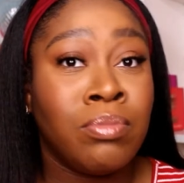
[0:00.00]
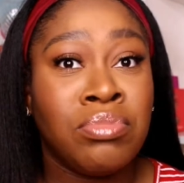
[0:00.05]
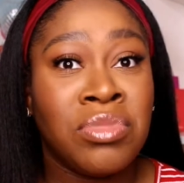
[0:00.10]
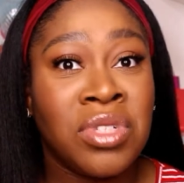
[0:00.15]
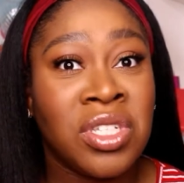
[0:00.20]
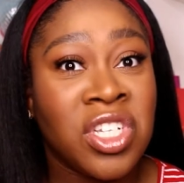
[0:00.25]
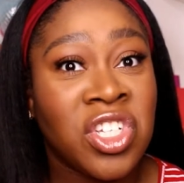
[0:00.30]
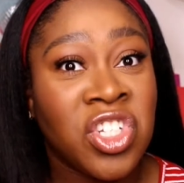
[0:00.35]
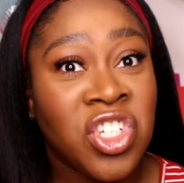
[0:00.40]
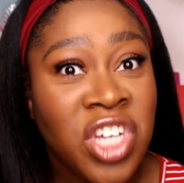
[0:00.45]

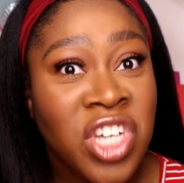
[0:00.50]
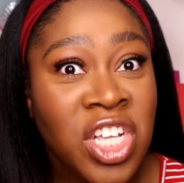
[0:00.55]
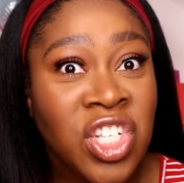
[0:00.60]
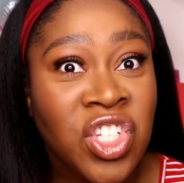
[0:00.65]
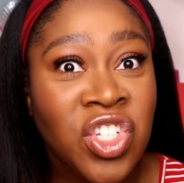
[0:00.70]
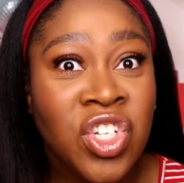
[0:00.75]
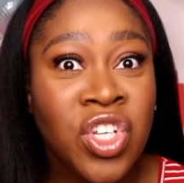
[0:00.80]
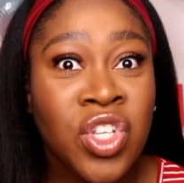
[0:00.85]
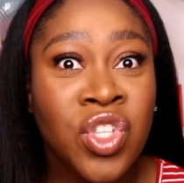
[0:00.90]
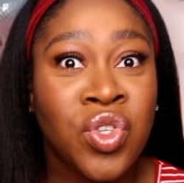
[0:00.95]

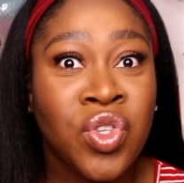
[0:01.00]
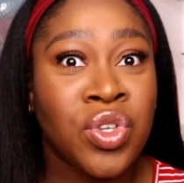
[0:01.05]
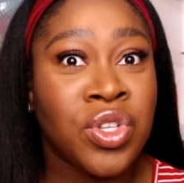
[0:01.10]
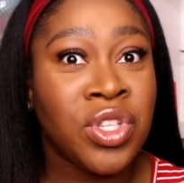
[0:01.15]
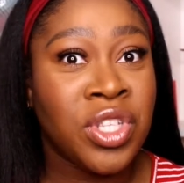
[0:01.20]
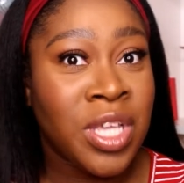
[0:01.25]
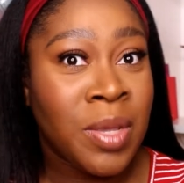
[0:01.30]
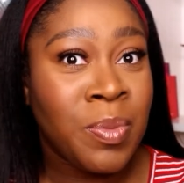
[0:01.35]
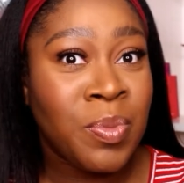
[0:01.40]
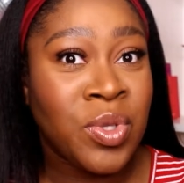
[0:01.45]
suggestions or
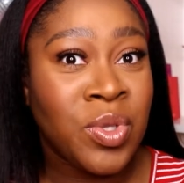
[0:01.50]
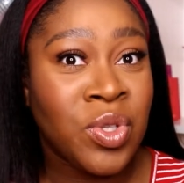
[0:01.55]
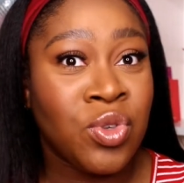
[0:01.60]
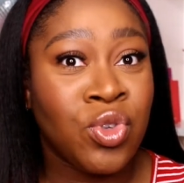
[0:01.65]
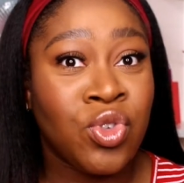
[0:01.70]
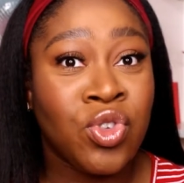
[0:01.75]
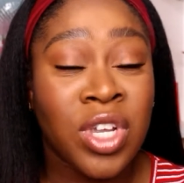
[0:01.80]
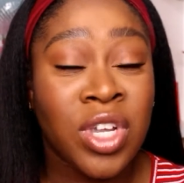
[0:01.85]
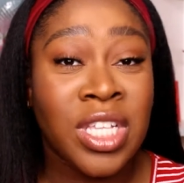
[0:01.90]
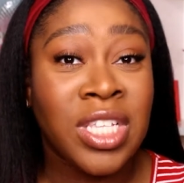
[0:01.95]
tips or
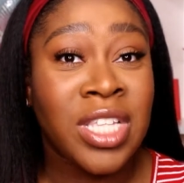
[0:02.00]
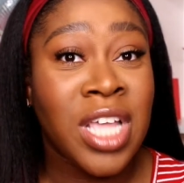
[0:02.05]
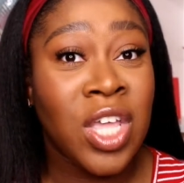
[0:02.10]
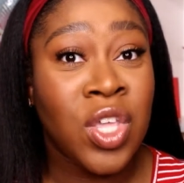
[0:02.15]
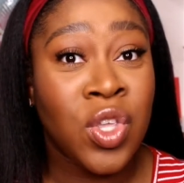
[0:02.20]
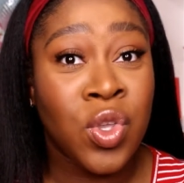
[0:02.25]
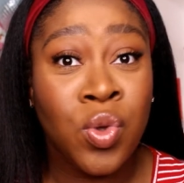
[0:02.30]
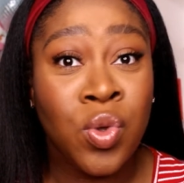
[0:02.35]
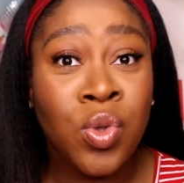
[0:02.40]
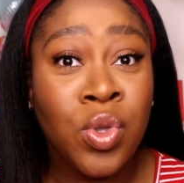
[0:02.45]
tricks that
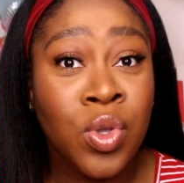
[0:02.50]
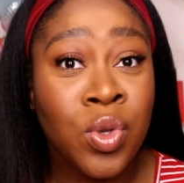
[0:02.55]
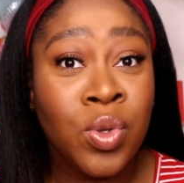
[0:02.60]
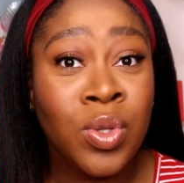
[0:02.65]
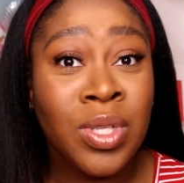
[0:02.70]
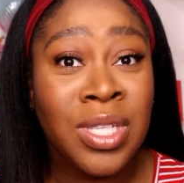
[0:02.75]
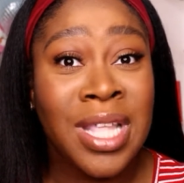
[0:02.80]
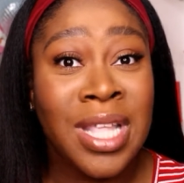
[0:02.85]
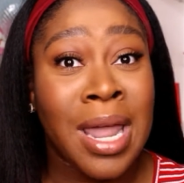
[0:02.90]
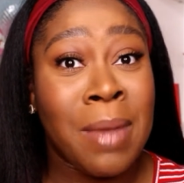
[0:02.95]
you
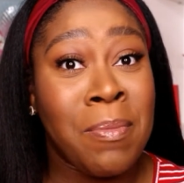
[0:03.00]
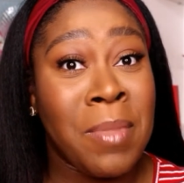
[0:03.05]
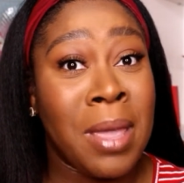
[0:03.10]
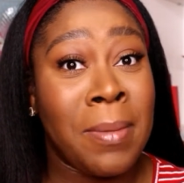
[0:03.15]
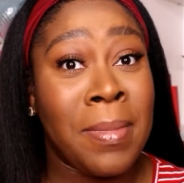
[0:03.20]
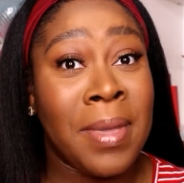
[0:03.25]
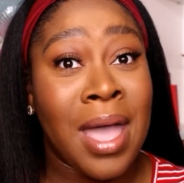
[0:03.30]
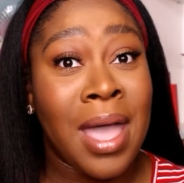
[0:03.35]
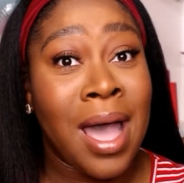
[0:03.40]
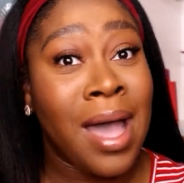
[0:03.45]
use that
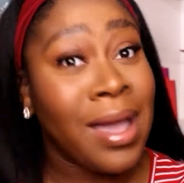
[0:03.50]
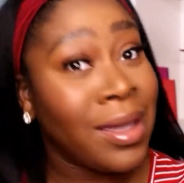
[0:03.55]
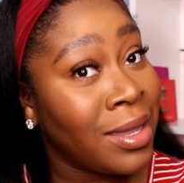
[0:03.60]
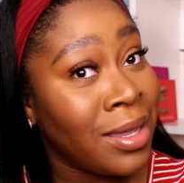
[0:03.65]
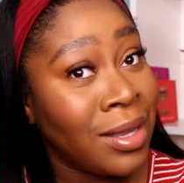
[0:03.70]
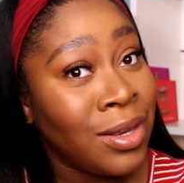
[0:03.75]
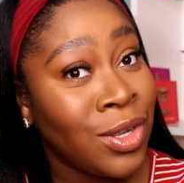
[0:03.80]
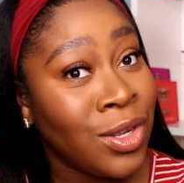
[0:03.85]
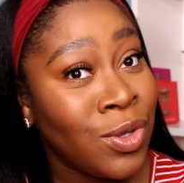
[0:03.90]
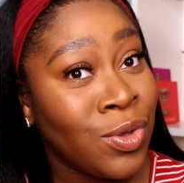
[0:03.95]
maybe I
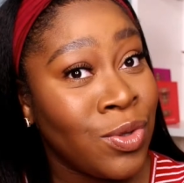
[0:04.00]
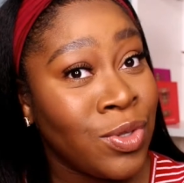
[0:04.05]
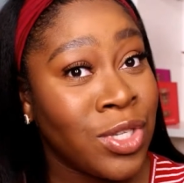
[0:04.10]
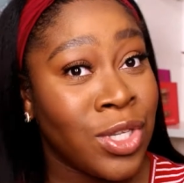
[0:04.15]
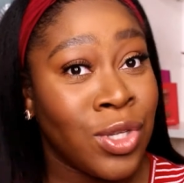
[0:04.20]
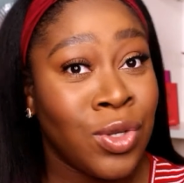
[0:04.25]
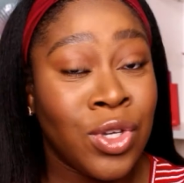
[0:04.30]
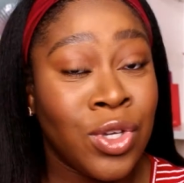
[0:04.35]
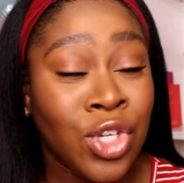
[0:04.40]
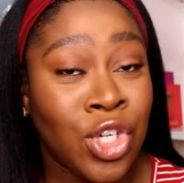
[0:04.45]
can use
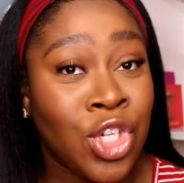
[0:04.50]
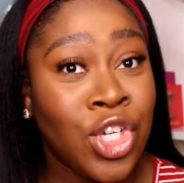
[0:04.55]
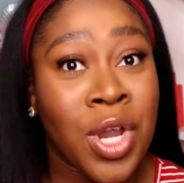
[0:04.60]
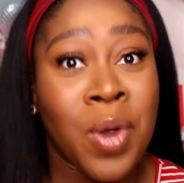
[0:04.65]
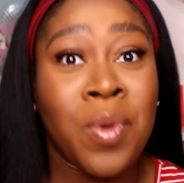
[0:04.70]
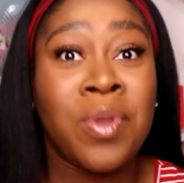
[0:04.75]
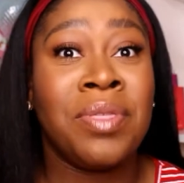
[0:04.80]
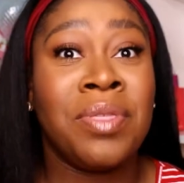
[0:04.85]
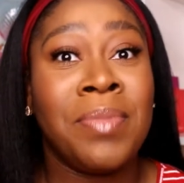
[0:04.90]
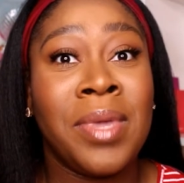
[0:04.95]
that you can
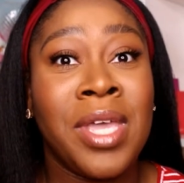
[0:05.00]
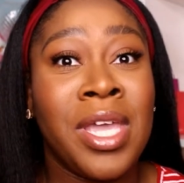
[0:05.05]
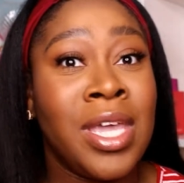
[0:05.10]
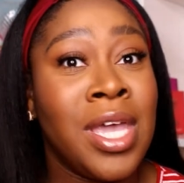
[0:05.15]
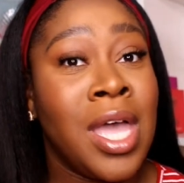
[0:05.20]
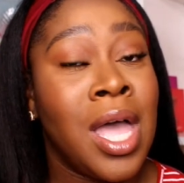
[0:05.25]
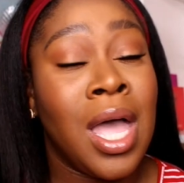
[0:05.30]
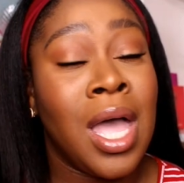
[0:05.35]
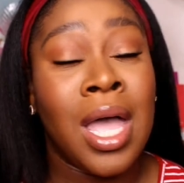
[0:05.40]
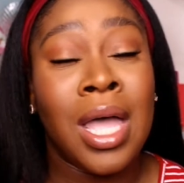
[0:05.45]
share with
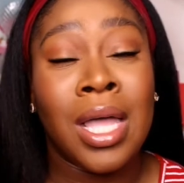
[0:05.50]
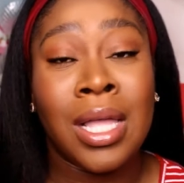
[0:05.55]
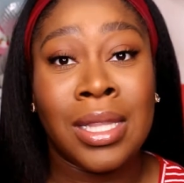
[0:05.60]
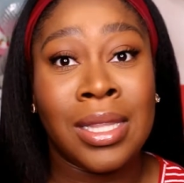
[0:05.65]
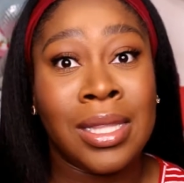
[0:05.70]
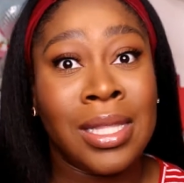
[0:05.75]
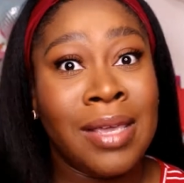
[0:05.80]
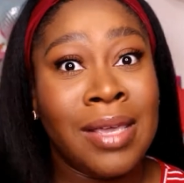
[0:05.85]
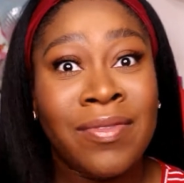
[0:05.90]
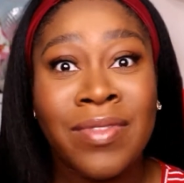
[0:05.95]
me,
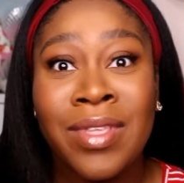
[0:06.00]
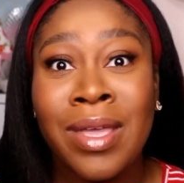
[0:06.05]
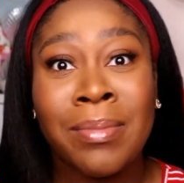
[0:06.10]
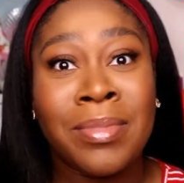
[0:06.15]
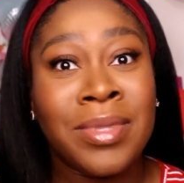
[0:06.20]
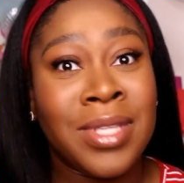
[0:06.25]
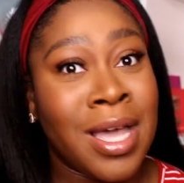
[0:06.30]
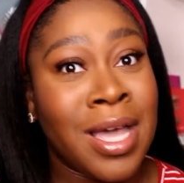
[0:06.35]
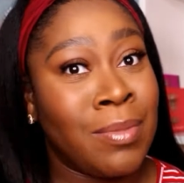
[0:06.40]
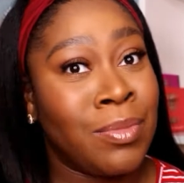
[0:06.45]
leave
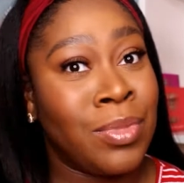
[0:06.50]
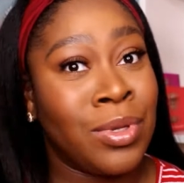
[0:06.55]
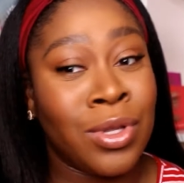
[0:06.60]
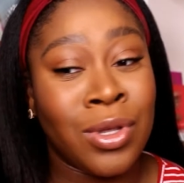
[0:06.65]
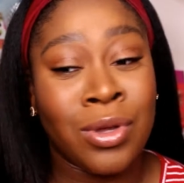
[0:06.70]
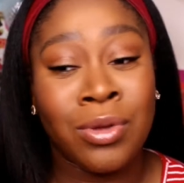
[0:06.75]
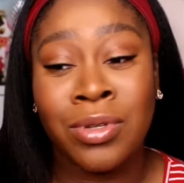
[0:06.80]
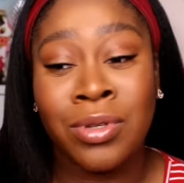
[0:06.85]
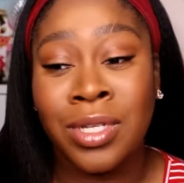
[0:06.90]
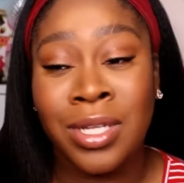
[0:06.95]
them down below.